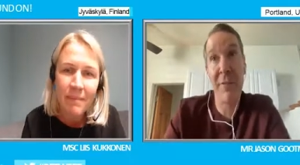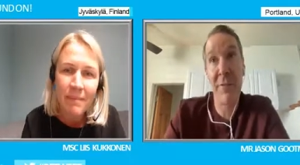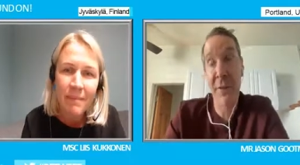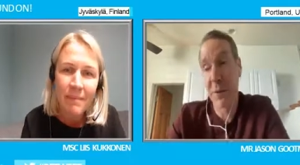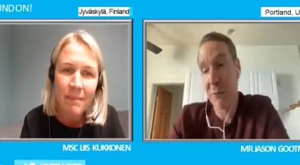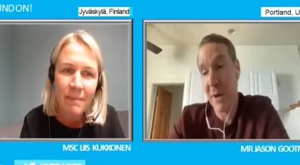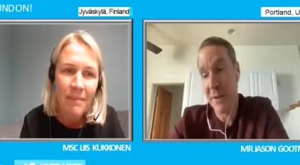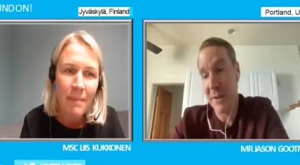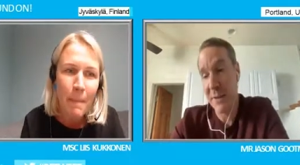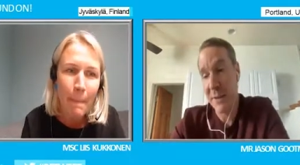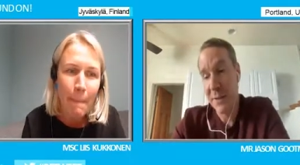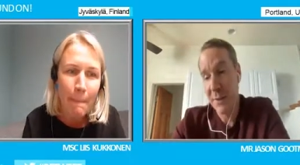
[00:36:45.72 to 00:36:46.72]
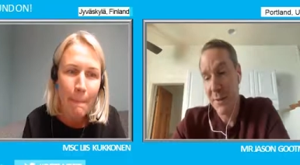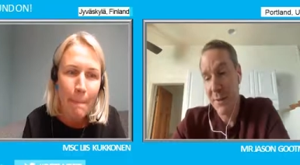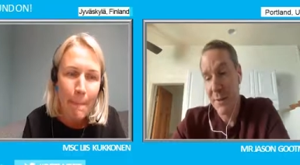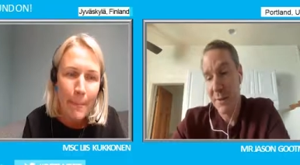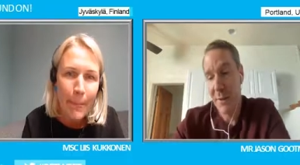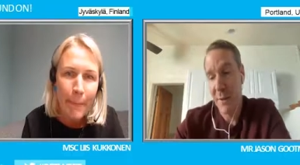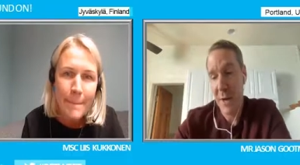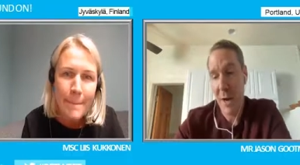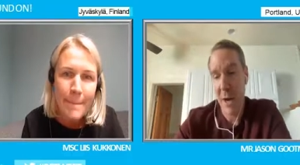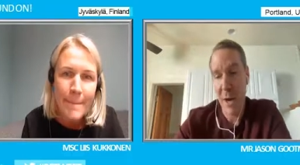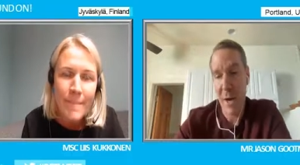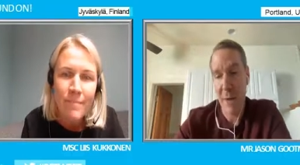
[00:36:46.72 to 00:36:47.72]
Speaker 1: if they're ready,
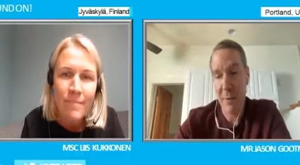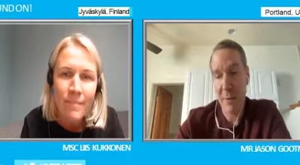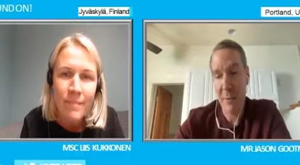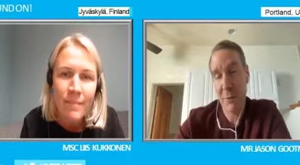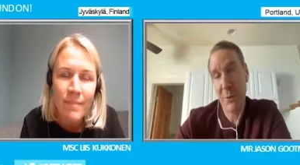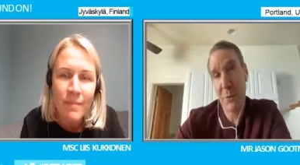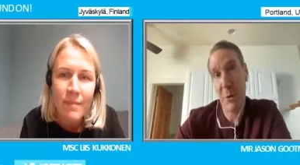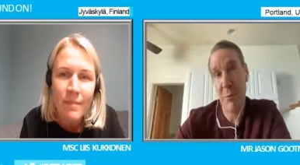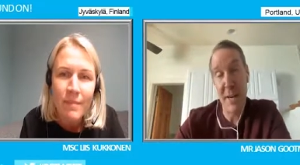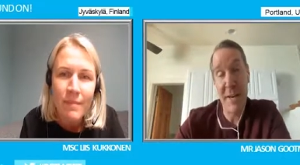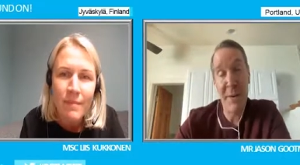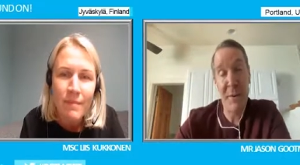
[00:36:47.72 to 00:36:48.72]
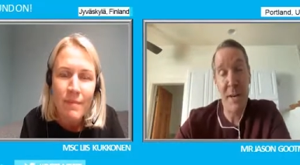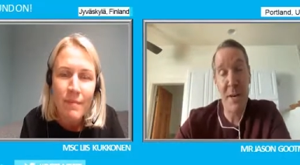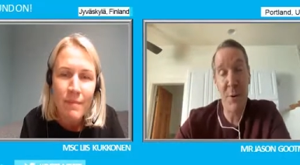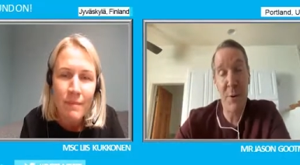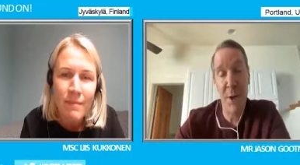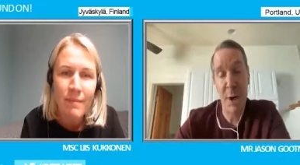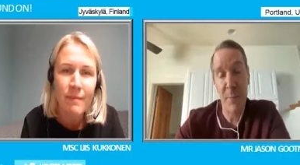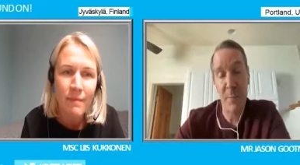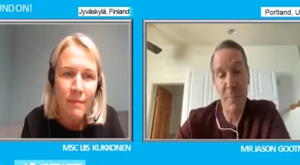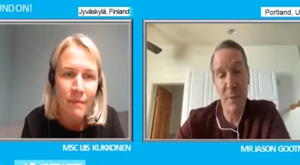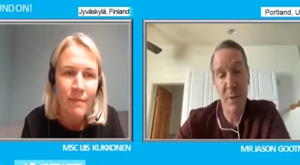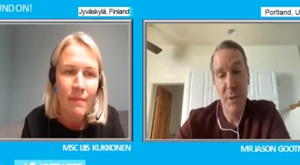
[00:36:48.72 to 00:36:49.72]
sort of ready to hear
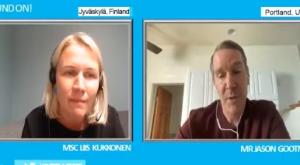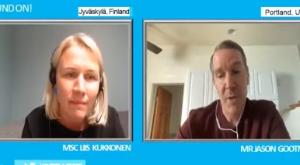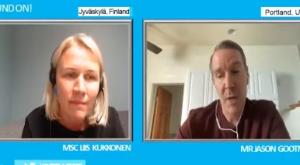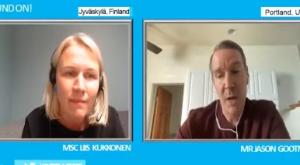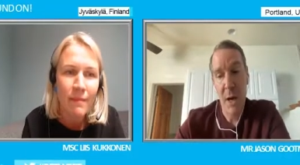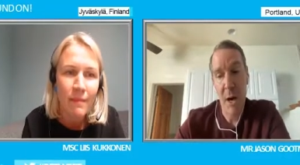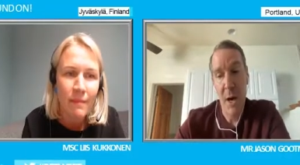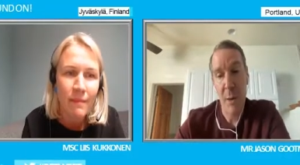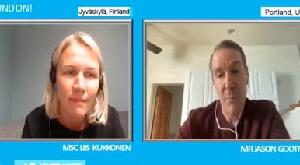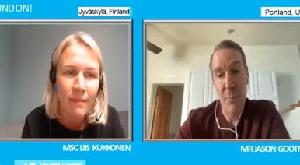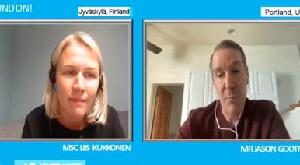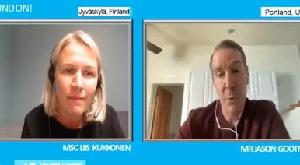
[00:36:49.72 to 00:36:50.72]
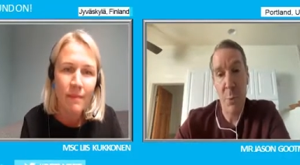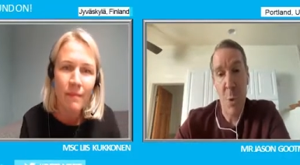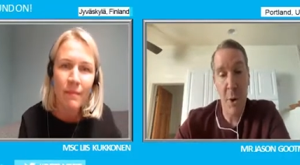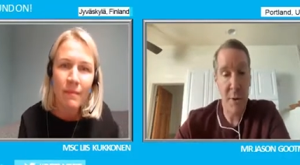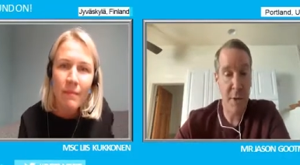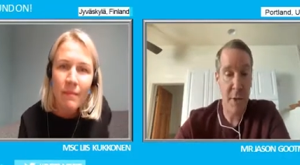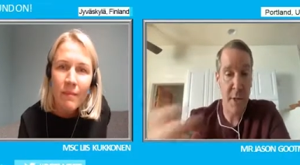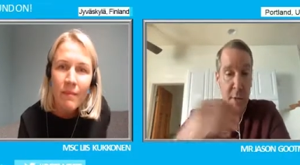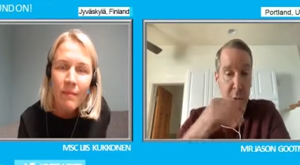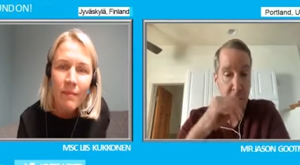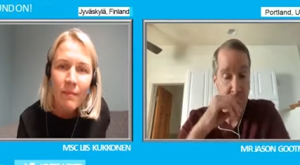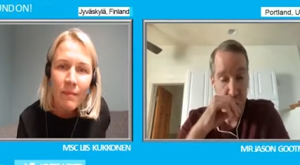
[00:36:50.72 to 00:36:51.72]
them. The one
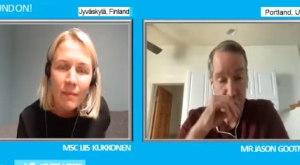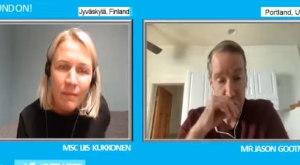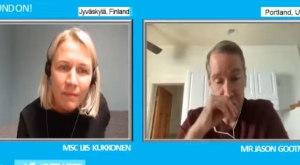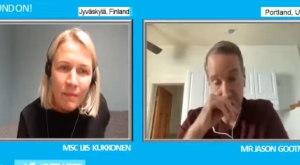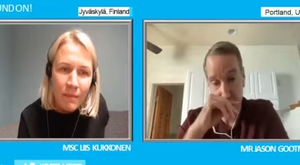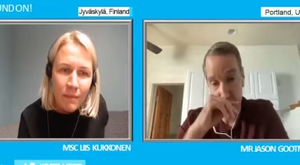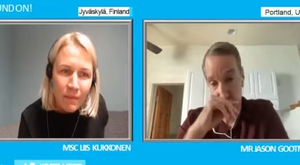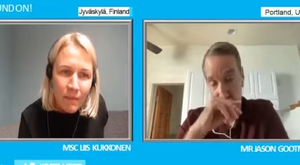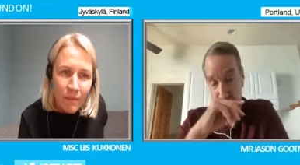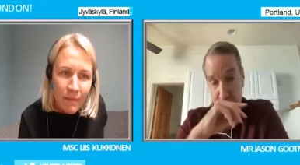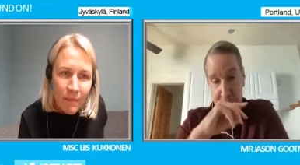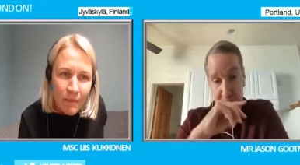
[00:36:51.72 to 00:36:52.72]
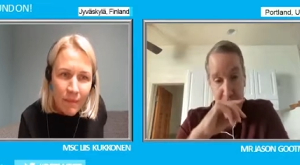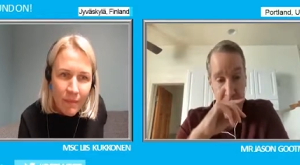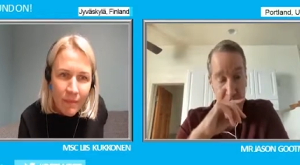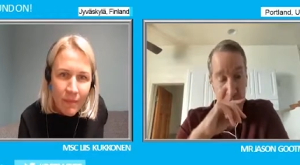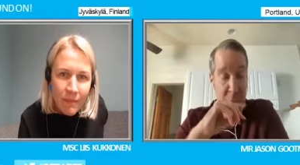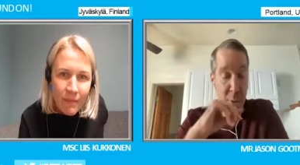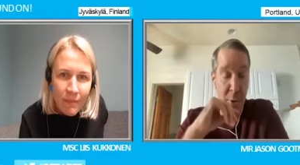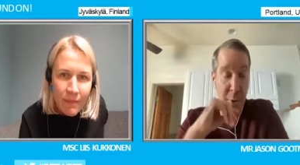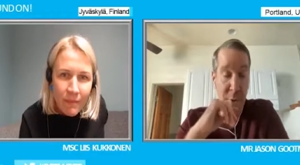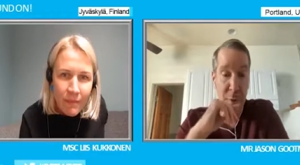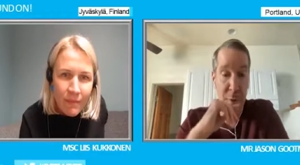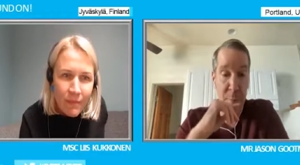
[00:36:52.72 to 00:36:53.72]
that you might be familiar with is that
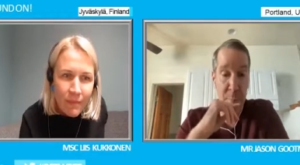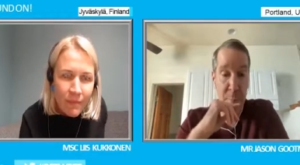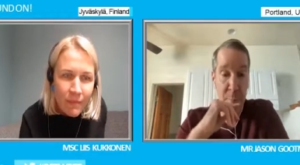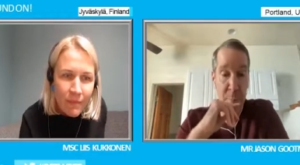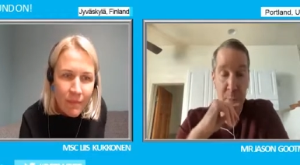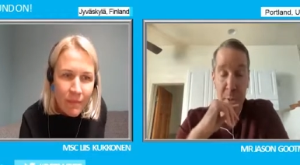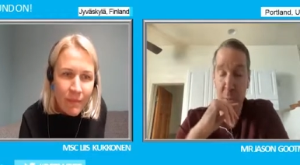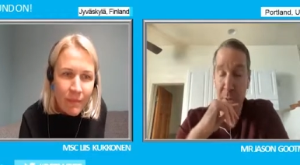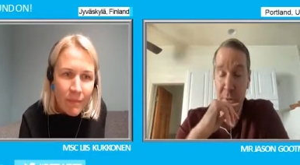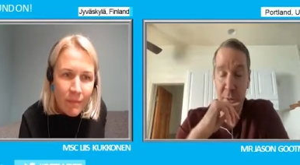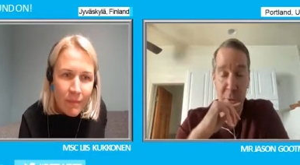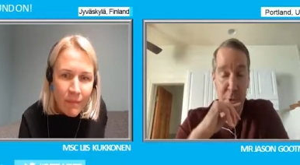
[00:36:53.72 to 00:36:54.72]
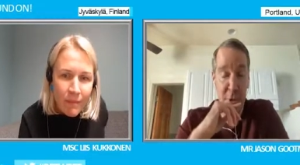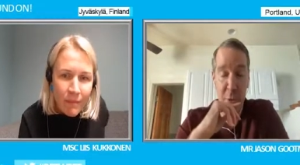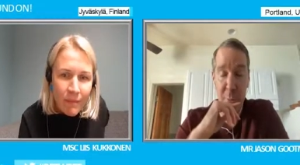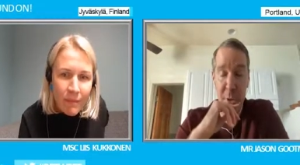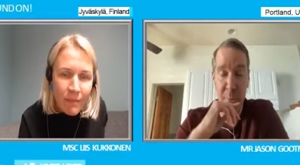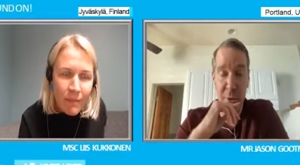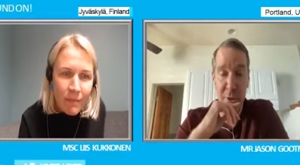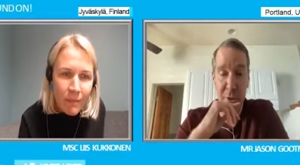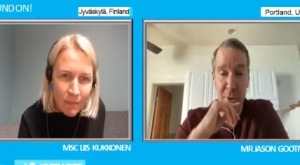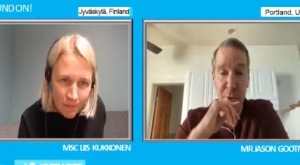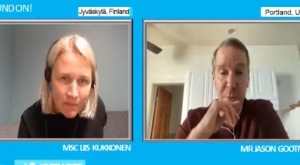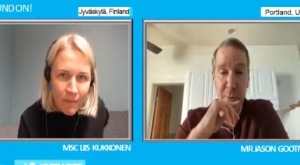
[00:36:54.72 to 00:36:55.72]
people in the general public are
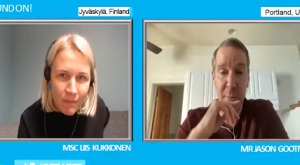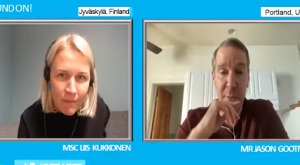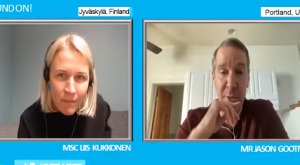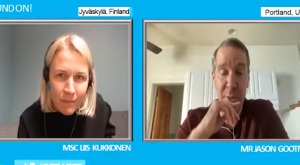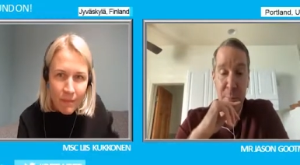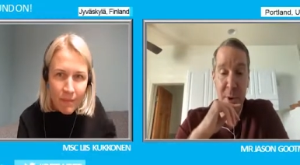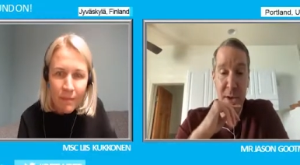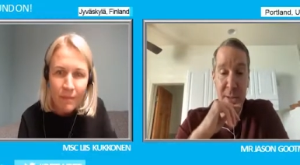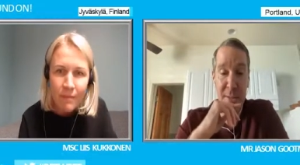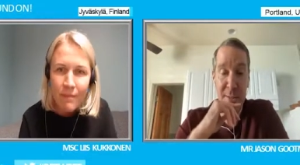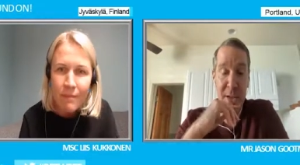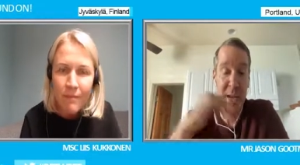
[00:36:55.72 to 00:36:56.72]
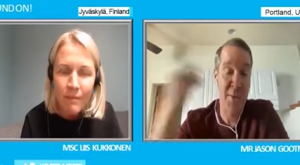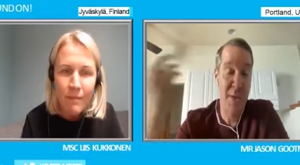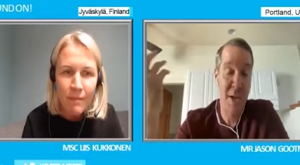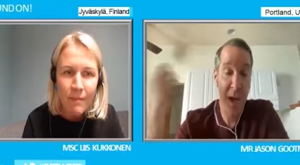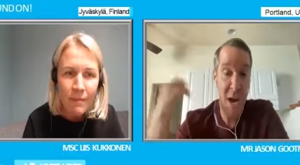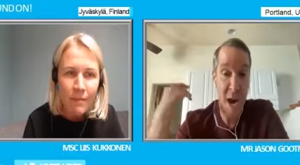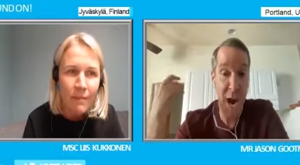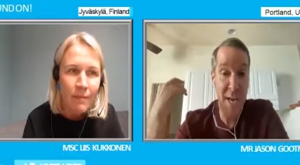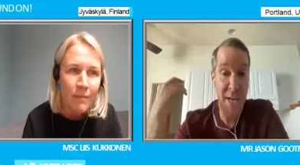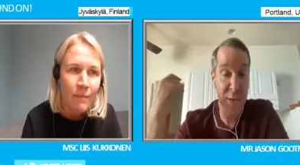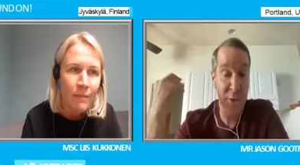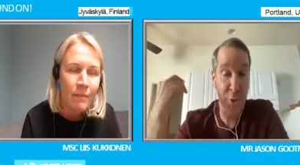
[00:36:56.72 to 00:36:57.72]
extremely surprised. And I
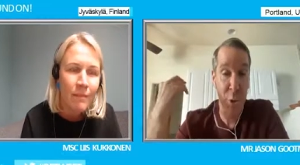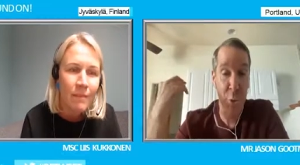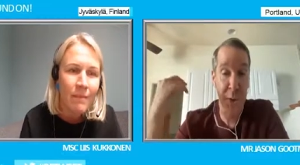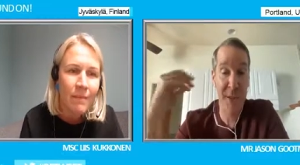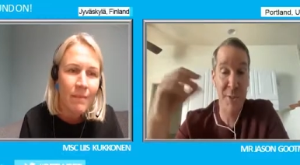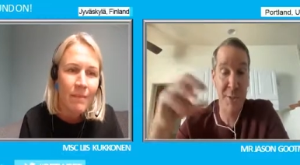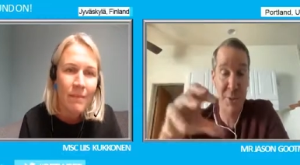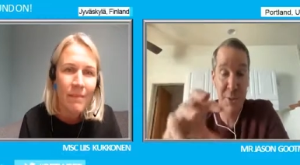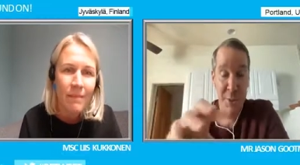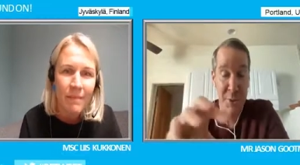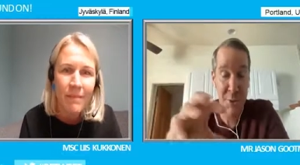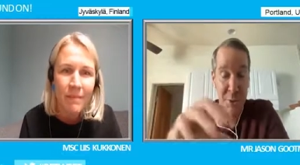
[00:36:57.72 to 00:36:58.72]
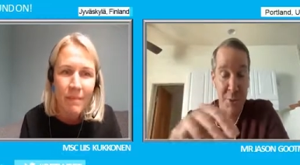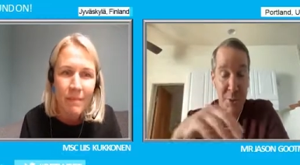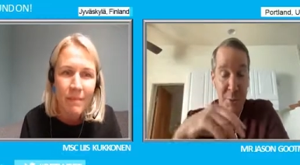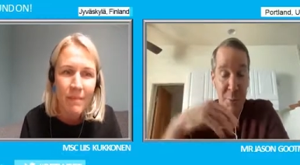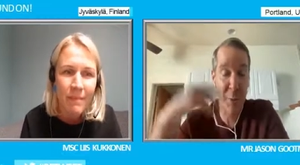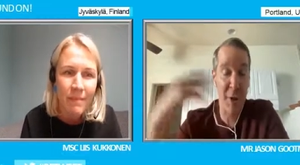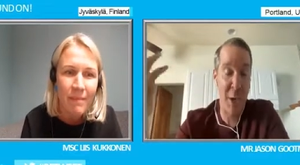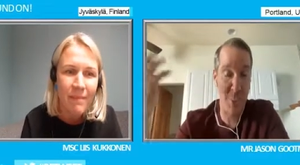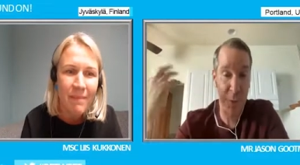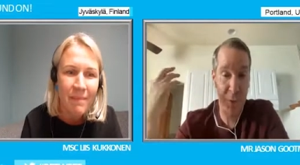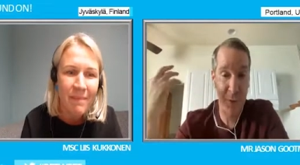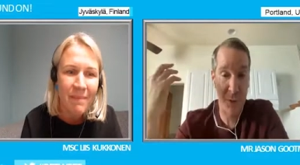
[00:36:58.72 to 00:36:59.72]
didn't know this when I
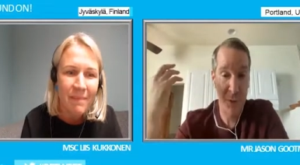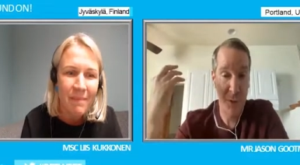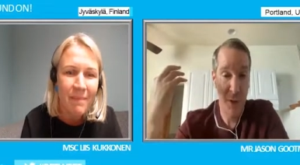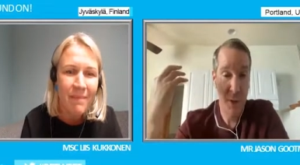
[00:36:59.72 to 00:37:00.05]
was